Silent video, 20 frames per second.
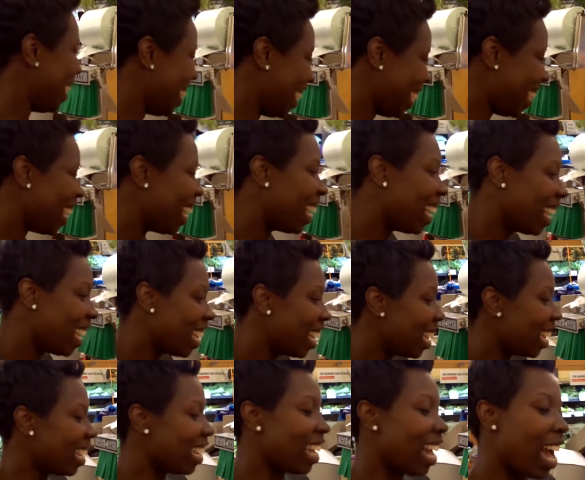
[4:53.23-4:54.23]
when you walked
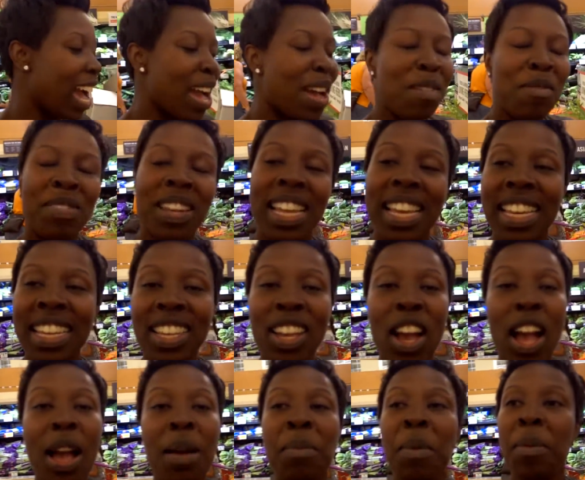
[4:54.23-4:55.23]
down the yeah, stairs. Like,
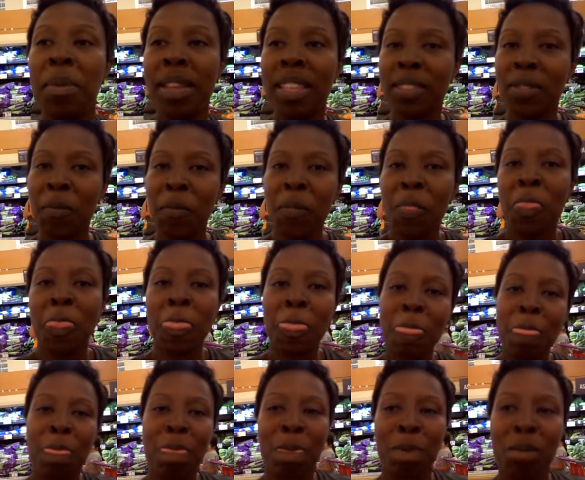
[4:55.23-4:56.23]
when you walked down the stairs
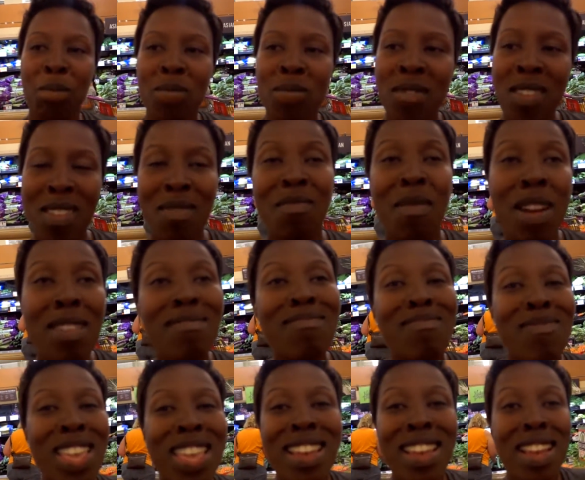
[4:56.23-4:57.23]
and you looked at me.
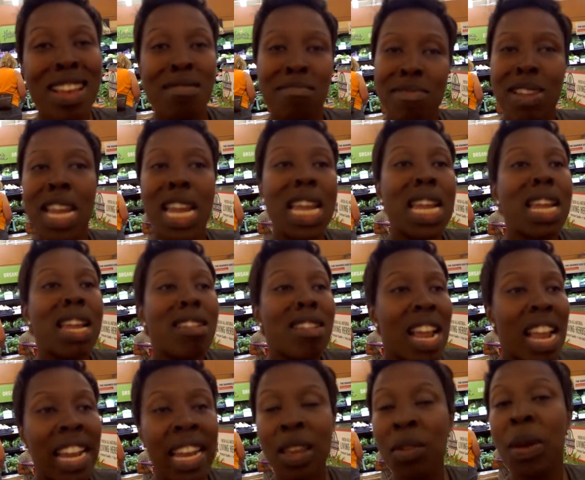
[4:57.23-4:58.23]

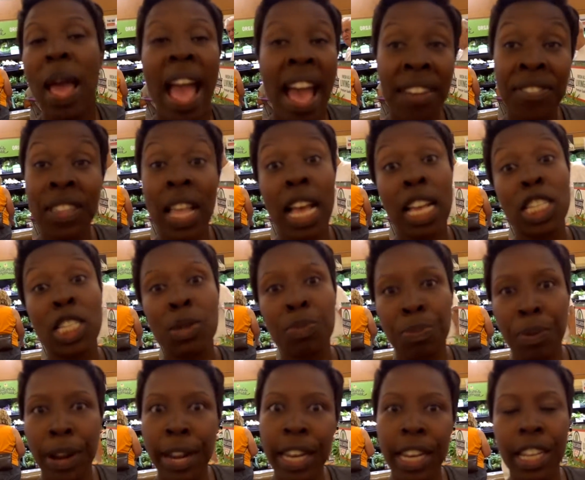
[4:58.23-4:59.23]
And then after I
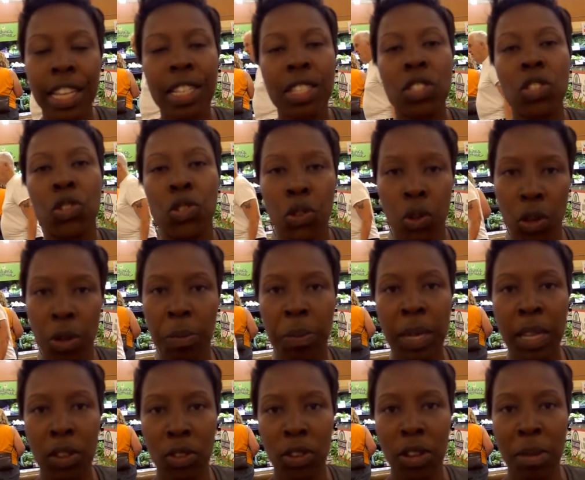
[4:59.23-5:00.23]
sprayed it, because the dog
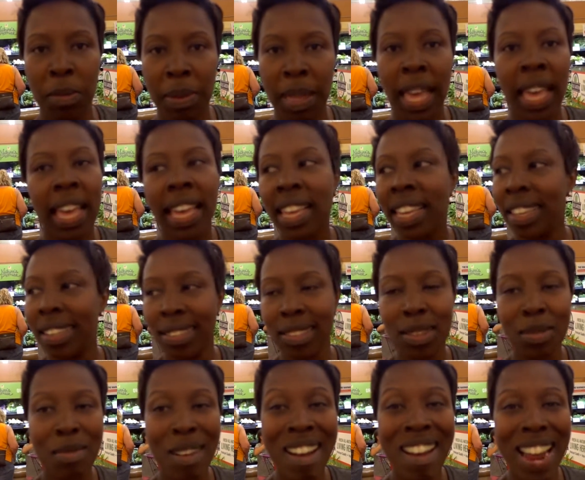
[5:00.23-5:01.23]
peed on the bed, he was
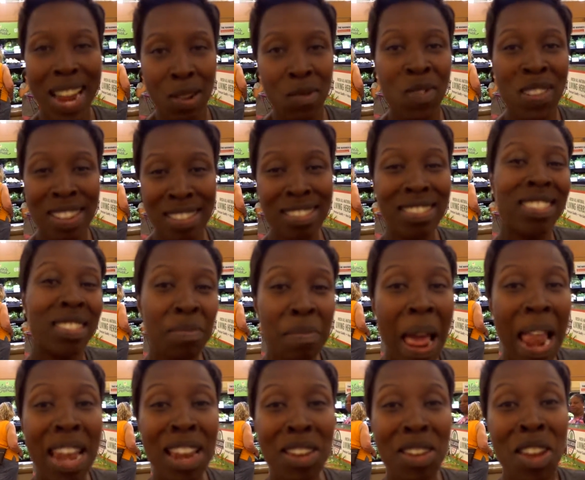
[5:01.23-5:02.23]
like, it wouldn't
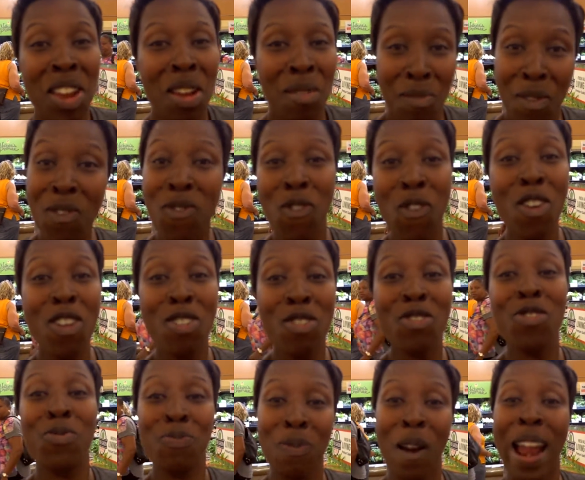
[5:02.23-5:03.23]
smell it before you
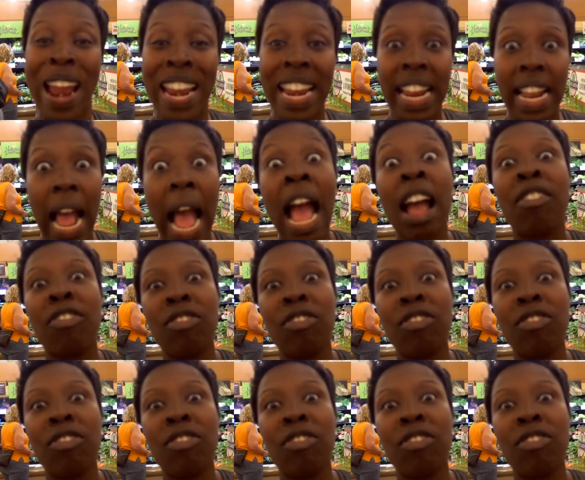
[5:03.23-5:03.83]
sprayed it. I